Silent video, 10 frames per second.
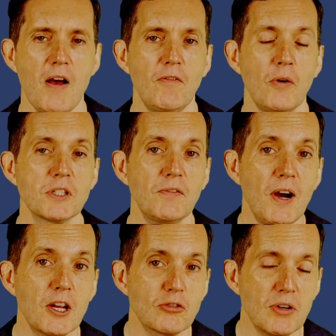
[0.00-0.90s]

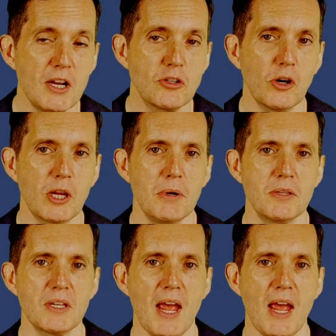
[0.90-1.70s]
falsifying trade documents,